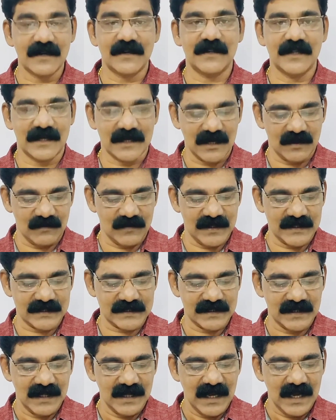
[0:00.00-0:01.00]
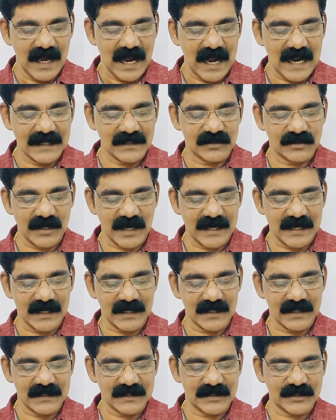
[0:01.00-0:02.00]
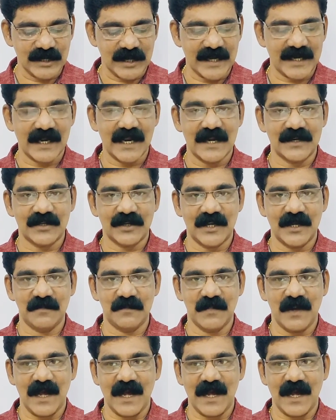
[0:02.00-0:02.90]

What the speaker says: the covers, and staring at him.